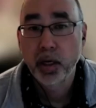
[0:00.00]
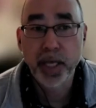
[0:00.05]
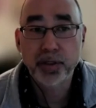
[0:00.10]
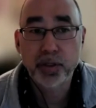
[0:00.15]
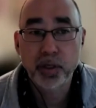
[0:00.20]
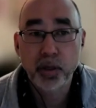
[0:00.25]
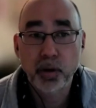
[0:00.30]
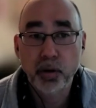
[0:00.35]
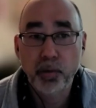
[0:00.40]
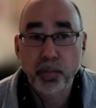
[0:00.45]

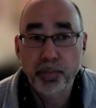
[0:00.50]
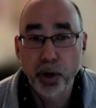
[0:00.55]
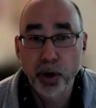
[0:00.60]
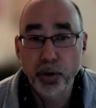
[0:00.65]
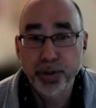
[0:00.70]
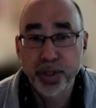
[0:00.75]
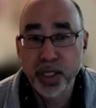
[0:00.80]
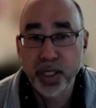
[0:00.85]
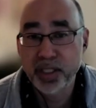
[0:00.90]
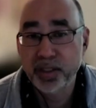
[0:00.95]
And so
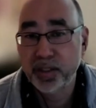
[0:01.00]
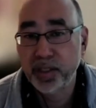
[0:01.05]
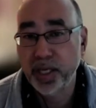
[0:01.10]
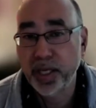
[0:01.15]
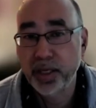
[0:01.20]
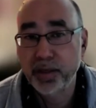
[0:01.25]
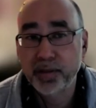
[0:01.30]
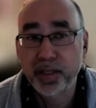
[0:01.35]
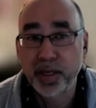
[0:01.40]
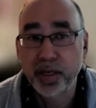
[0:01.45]
both these
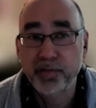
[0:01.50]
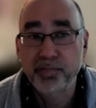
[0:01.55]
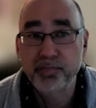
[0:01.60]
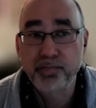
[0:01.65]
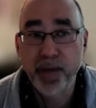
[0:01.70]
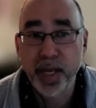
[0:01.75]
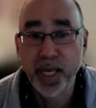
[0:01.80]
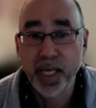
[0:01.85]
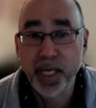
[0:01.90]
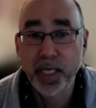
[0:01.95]
things have
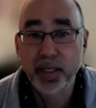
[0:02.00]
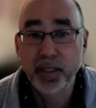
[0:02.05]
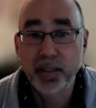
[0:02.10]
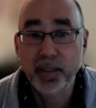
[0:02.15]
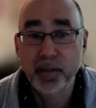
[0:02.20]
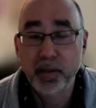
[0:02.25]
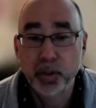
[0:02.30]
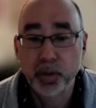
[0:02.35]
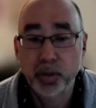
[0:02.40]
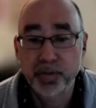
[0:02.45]
made
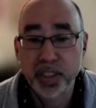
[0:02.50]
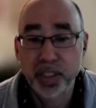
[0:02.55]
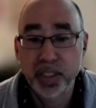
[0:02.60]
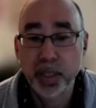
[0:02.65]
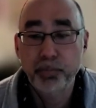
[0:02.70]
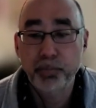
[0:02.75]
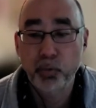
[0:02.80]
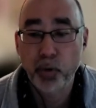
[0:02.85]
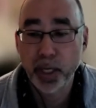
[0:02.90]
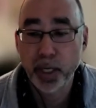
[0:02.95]

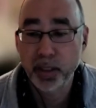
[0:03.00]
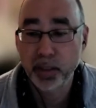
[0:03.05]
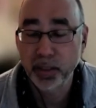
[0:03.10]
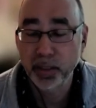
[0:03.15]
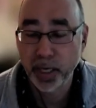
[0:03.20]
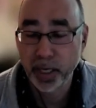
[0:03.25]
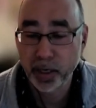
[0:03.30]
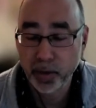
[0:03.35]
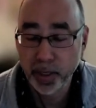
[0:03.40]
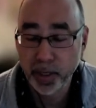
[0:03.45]
sleep
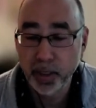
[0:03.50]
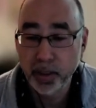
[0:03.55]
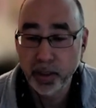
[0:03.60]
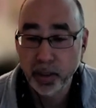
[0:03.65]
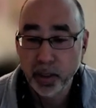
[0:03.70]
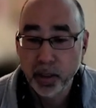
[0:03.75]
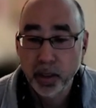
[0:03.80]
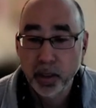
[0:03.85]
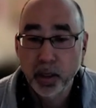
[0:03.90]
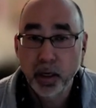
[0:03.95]
regularity
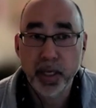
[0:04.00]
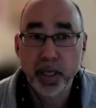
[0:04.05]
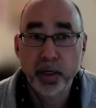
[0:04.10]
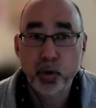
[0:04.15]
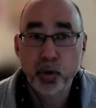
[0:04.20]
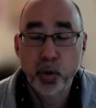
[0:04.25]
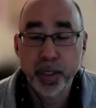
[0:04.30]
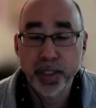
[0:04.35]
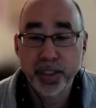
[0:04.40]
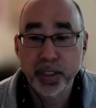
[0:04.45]

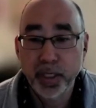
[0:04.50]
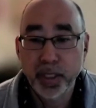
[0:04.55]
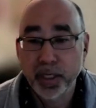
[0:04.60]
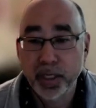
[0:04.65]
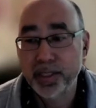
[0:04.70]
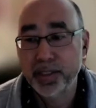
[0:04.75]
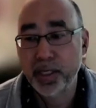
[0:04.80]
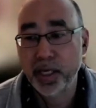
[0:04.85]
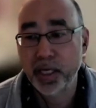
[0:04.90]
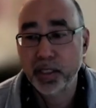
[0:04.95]
increasingly
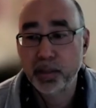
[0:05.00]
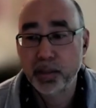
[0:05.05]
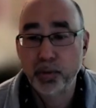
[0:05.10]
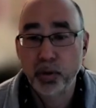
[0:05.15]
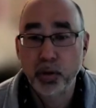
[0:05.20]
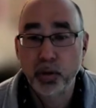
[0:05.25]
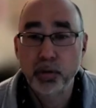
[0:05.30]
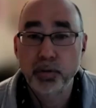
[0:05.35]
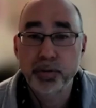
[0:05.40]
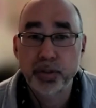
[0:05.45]

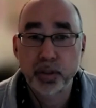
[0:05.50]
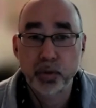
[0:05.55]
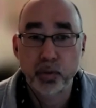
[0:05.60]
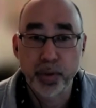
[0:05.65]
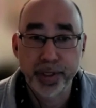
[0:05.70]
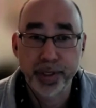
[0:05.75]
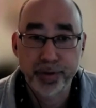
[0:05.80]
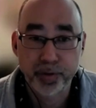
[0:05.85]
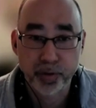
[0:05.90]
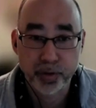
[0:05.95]
accessible to
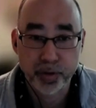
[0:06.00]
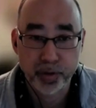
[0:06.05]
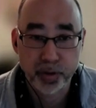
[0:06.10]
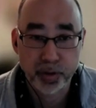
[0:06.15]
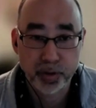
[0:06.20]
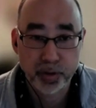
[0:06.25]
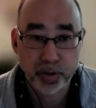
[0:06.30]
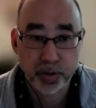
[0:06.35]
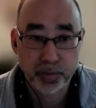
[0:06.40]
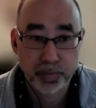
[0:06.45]

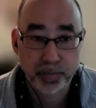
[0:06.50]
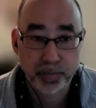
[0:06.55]
researchers.